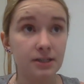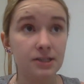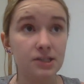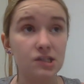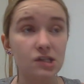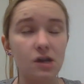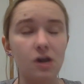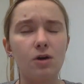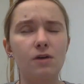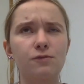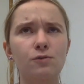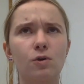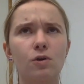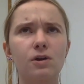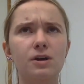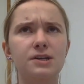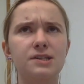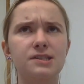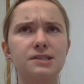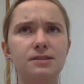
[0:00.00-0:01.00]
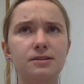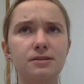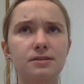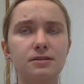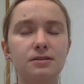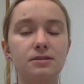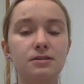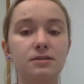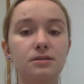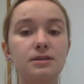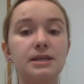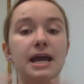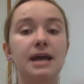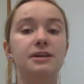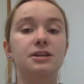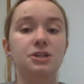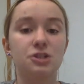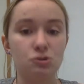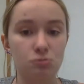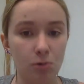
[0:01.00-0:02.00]
So, of course,
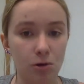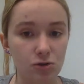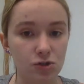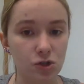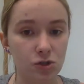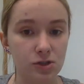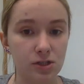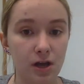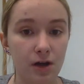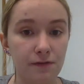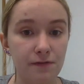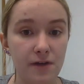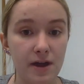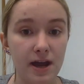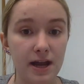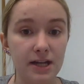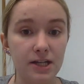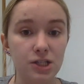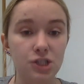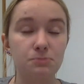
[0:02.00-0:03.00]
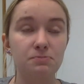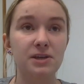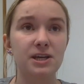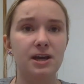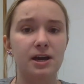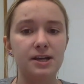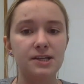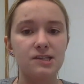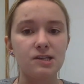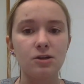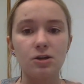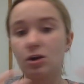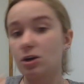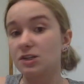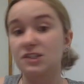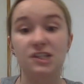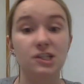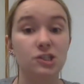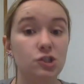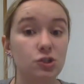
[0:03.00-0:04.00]
Katniss throws herself in because her
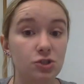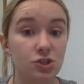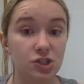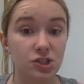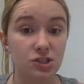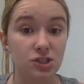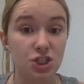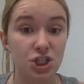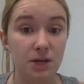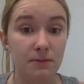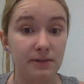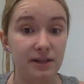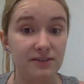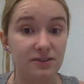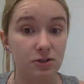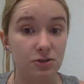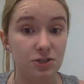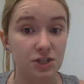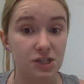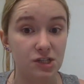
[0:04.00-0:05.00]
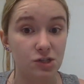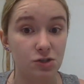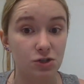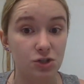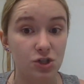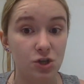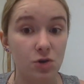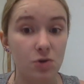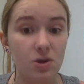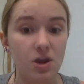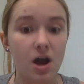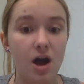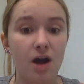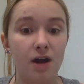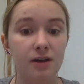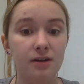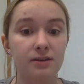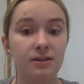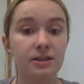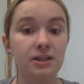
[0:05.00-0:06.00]
sister's, she believes her sister's too
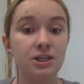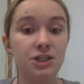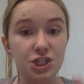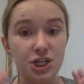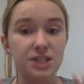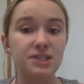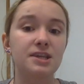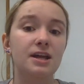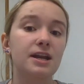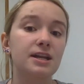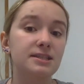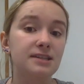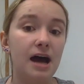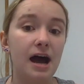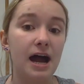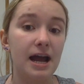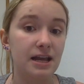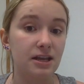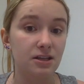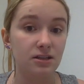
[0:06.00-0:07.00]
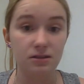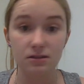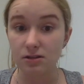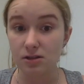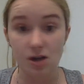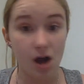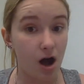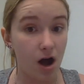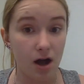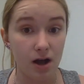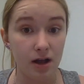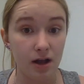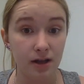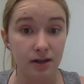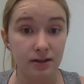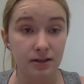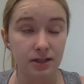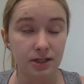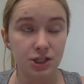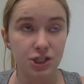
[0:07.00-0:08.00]
young. She's gonna die young
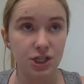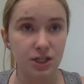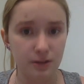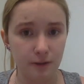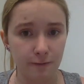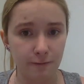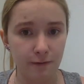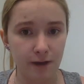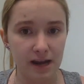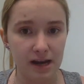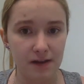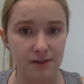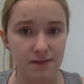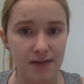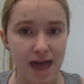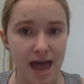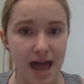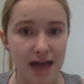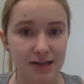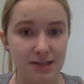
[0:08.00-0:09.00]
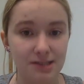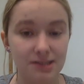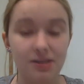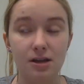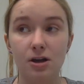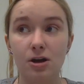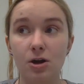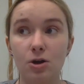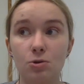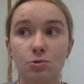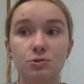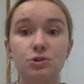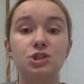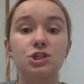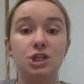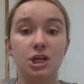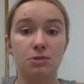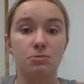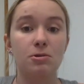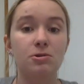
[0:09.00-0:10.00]
she's afraid of that, so
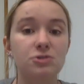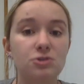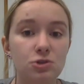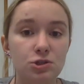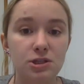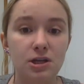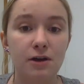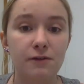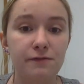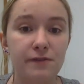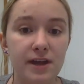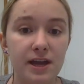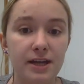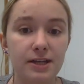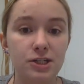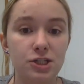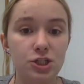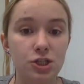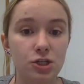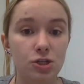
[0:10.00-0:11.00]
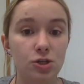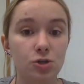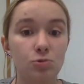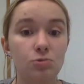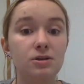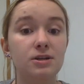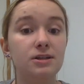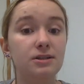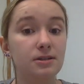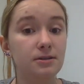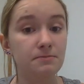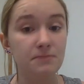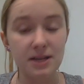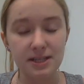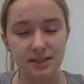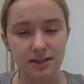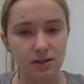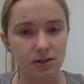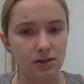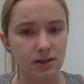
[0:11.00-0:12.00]
she throws herself in to
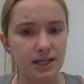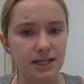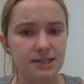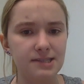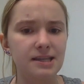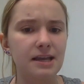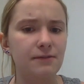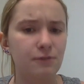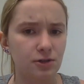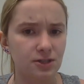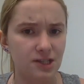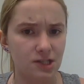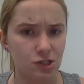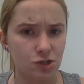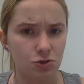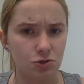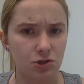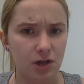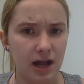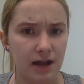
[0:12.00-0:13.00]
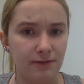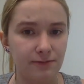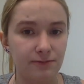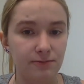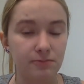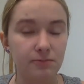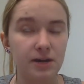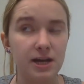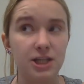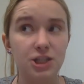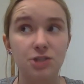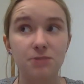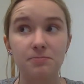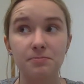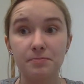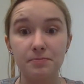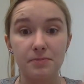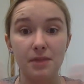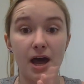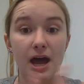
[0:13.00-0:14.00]
basically save her sister's life, which
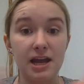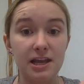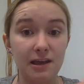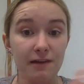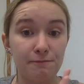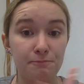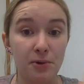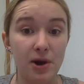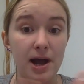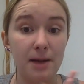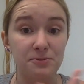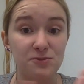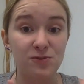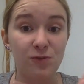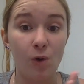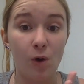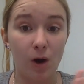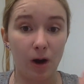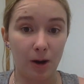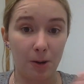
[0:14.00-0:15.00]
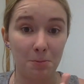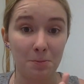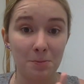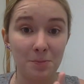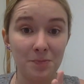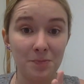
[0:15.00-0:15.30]
I give props for.